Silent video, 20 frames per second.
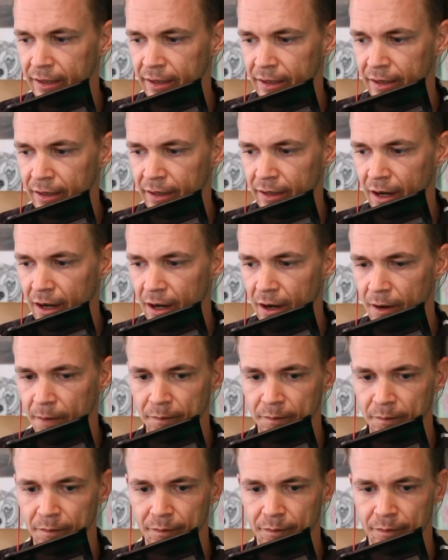
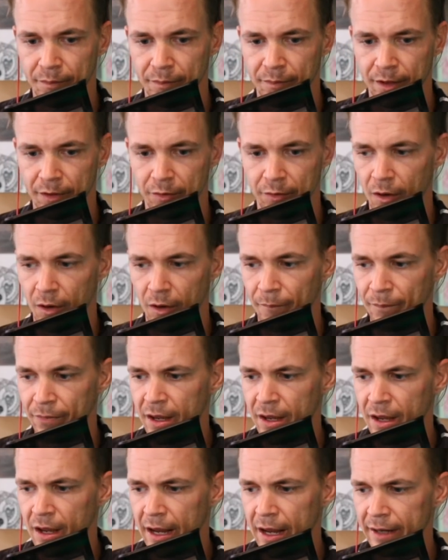as well.
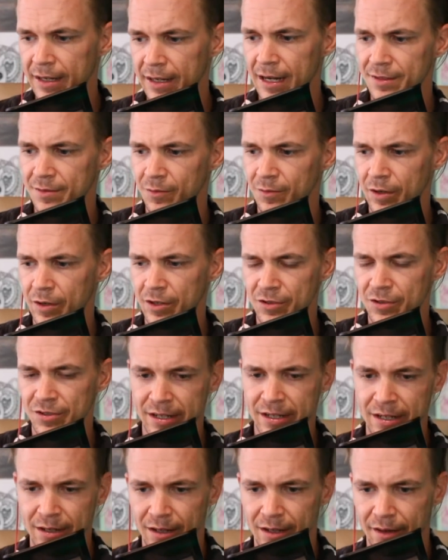And guys, when you
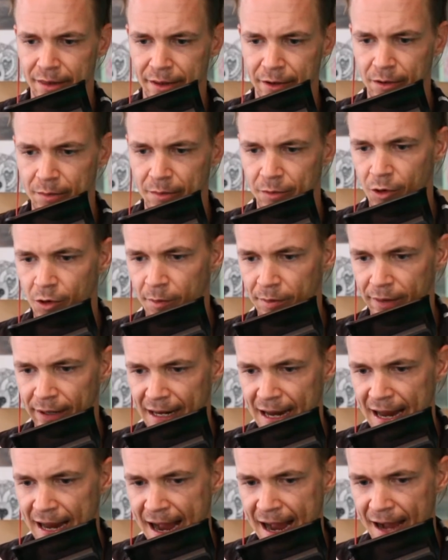see Ethereum go up like
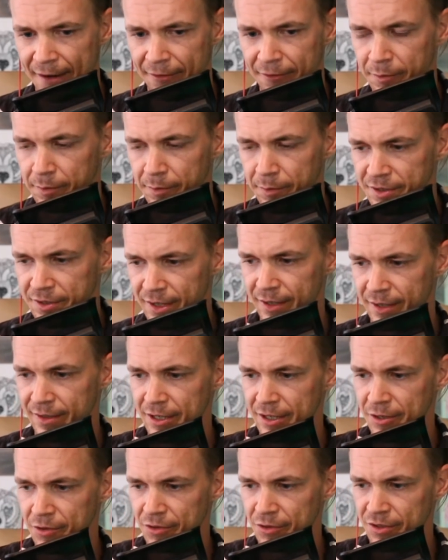0.5% and you
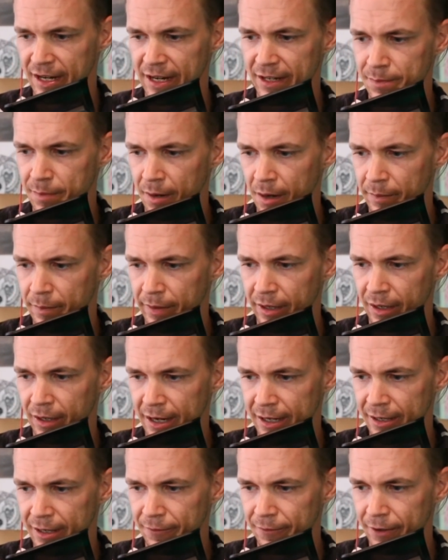say it's pumping, I
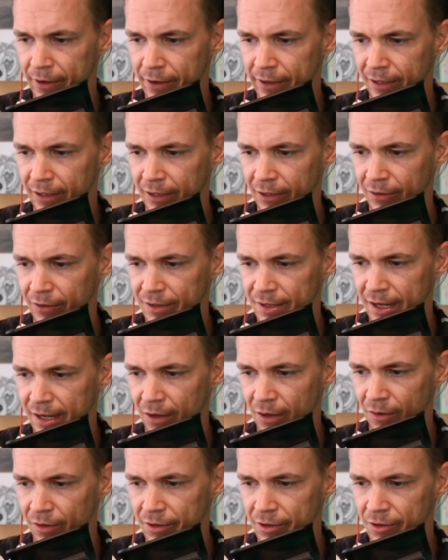can very clearly tell
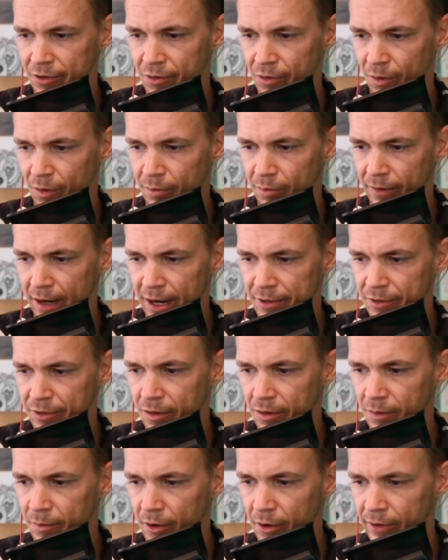that you are brand new to the
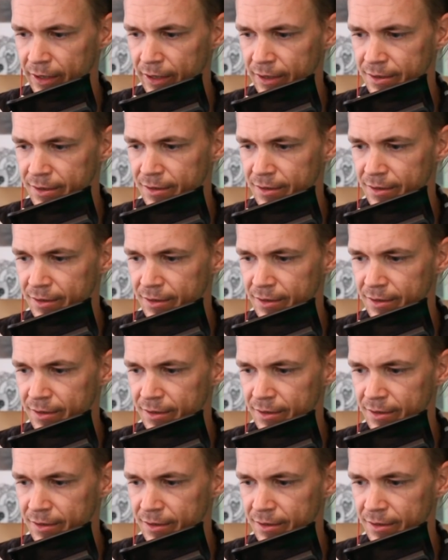markets.